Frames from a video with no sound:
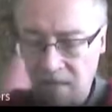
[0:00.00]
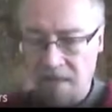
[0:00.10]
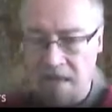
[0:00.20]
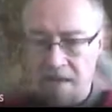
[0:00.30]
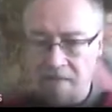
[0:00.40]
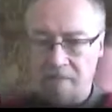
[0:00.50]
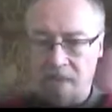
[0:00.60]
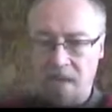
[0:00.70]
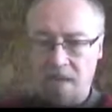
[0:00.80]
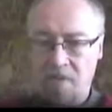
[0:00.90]

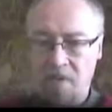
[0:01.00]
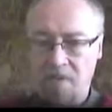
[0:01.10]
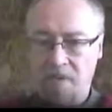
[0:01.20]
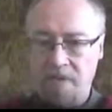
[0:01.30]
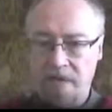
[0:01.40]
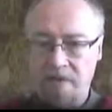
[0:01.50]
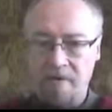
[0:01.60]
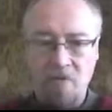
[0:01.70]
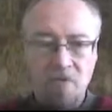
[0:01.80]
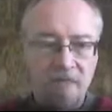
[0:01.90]
We will try and
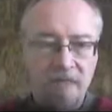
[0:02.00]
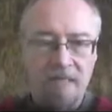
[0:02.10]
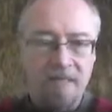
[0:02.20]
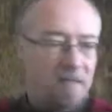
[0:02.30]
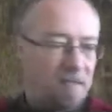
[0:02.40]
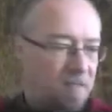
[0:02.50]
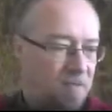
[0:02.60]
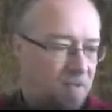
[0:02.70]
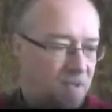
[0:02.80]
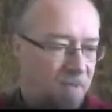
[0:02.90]
record that and
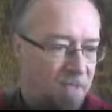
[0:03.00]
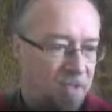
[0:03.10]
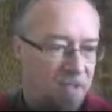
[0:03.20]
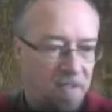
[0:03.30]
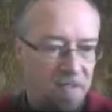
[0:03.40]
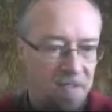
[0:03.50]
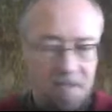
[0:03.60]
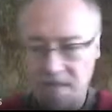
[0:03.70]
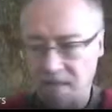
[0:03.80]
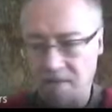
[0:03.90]
also make sure that
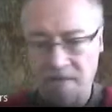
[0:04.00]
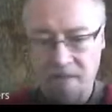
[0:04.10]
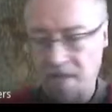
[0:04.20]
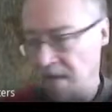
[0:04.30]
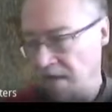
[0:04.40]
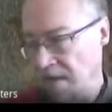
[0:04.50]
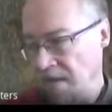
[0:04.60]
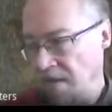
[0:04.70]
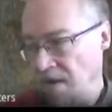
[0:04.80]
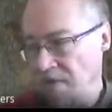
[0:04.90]
it's sent out
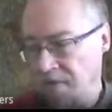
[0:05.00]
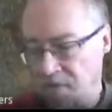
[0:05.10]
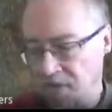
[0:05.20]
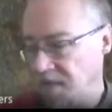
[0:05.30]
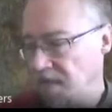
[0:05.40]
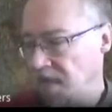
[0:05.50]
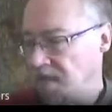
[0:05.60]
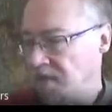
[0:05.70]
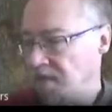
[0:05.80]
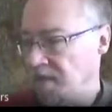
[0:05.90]
afterwards
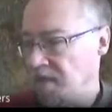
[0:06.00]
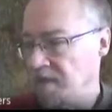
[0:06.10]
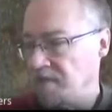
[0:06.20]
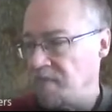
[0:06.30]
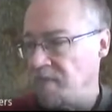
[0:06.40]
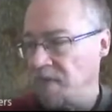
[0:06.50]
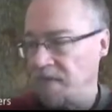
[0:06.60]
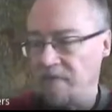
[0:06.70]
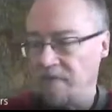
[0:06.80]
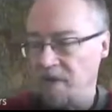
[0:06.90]
again so that people
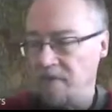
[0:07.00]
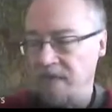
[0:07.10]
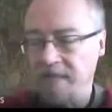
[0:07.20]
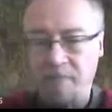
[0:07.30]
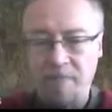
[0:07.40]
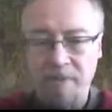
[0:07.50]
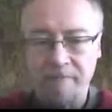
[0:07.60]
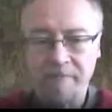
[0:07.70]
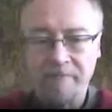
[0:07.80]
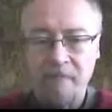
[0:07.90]
can follow that up.
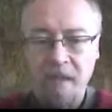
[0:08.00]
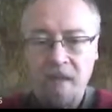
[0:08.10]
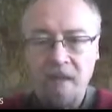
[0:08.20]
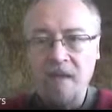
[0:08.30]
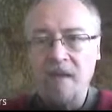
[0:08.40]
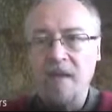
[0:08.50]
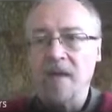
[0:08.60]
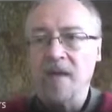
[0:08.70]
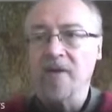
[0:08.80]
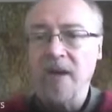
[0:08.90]

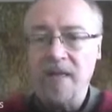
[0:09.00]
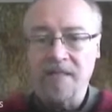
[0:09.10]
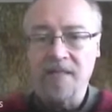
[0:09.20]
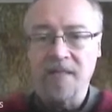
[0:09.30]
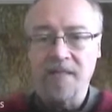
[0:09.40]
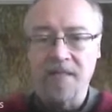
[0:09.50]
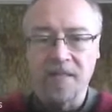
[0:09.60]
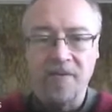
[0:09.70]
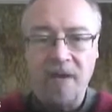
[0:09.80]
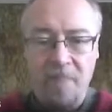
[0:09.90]
Right, it is
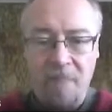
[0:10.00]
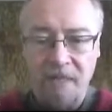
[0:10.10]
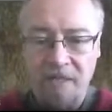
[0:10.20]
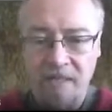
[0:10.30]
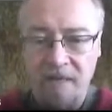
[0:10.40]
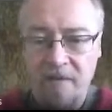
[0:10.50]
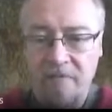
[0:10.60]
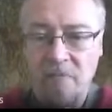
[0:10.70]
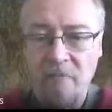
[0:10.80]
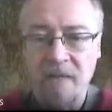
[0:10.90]
a great pleasure now
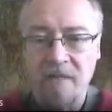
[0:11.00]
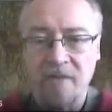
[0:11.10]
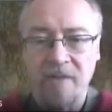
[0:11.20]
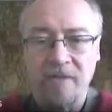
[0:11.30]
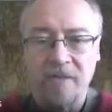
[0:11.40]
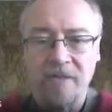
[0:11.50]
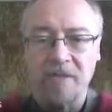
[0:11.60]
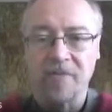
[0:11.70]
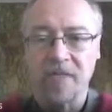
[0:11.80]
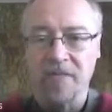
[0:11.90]
for me to
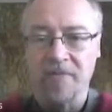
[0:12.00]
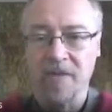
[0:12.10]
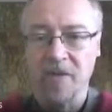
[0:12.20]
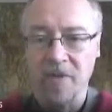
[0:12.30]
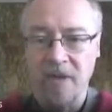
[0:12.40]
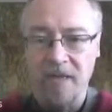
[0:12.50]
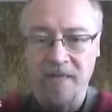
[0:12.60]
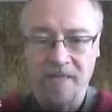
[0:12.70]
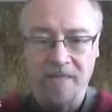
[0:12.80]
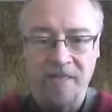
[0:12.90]
introduce Christopher Lloyd
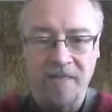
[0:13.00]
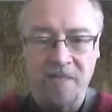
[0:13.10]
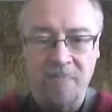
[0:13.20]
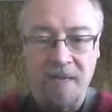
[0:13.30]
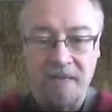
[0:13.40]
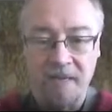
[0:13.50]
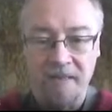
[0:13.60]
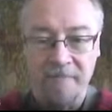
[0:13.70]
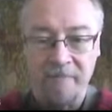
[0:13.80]
as our next speaker.